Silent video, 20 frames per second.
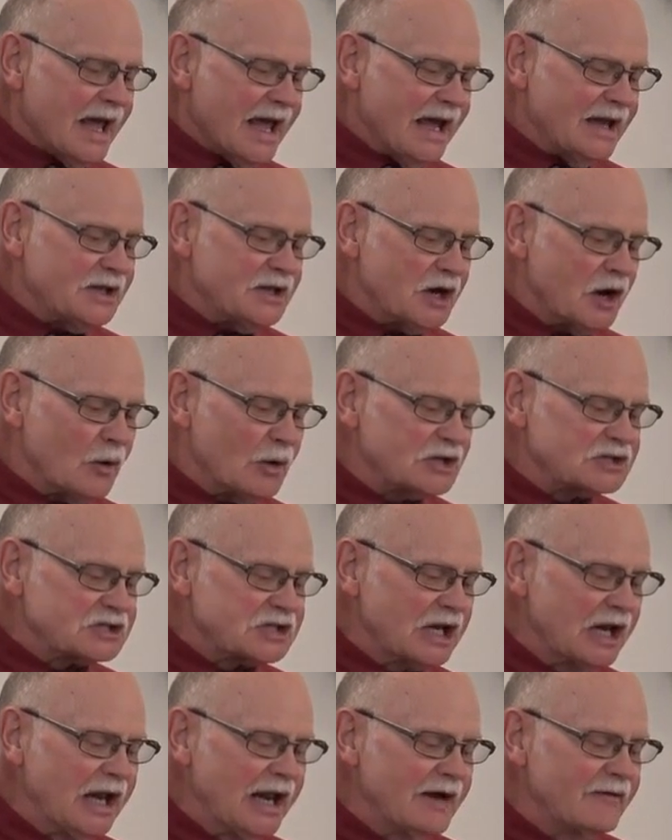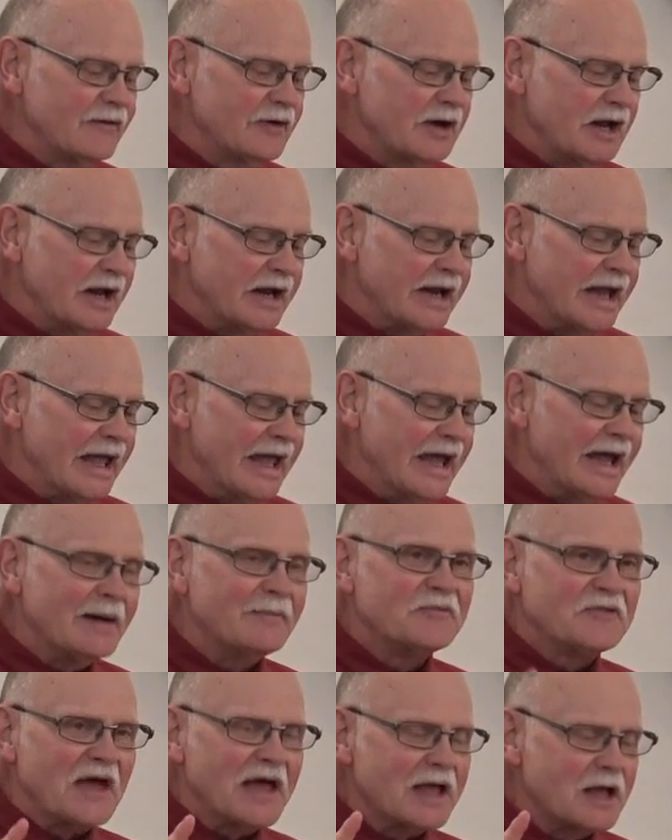And there was delivered unto
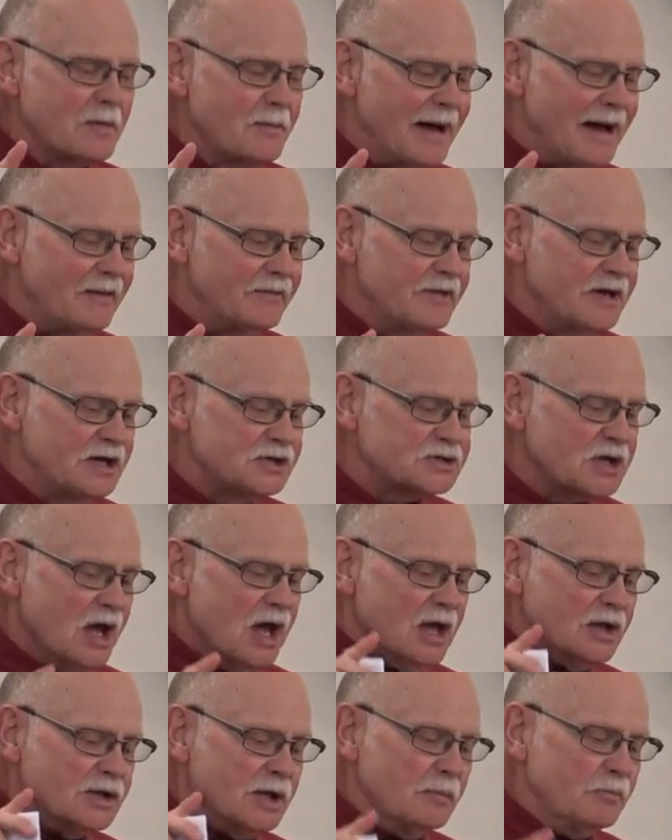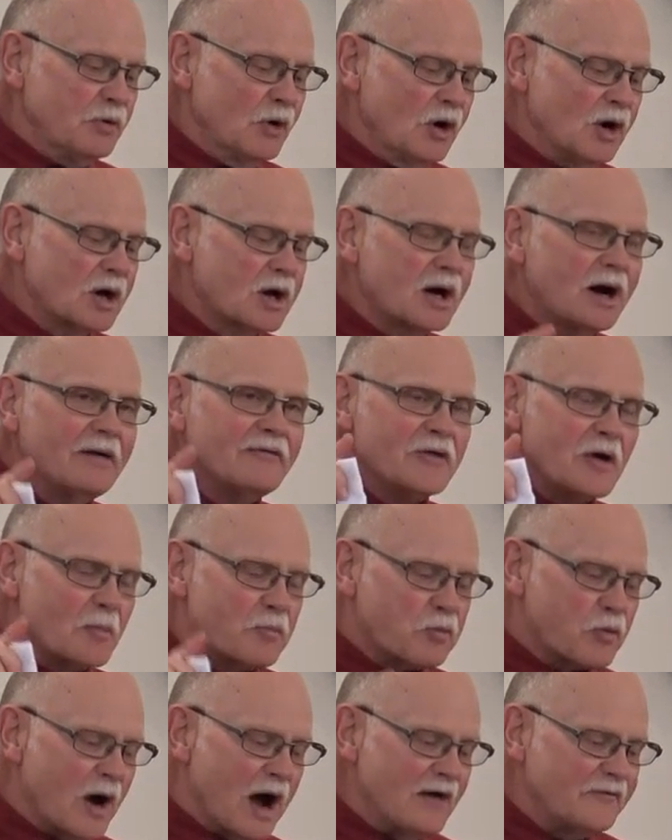him, think about this, the book of
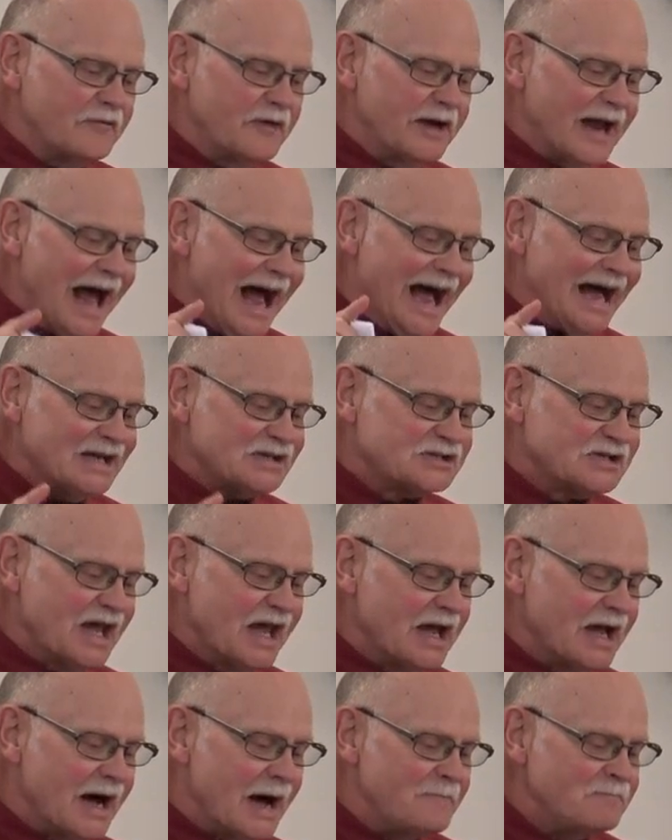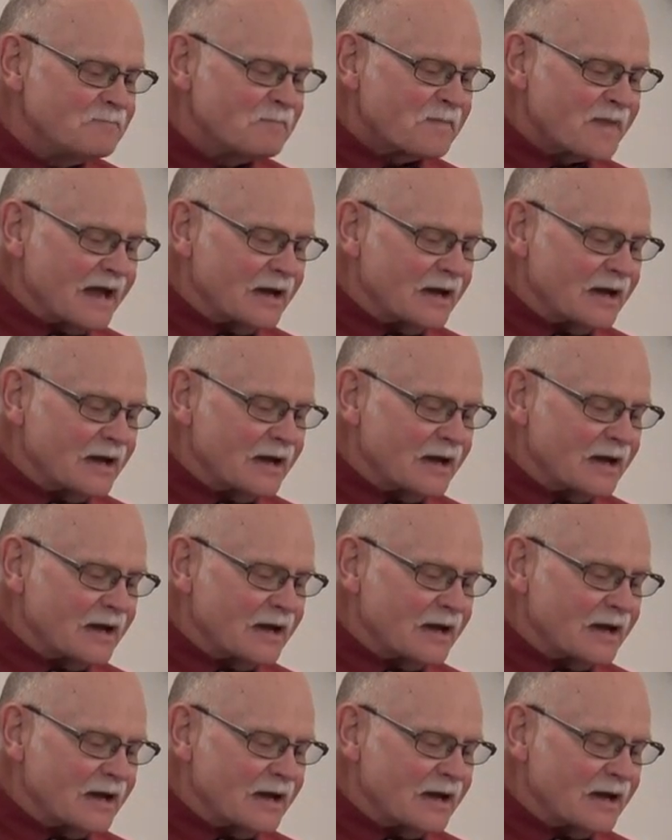the prophet Isaiah.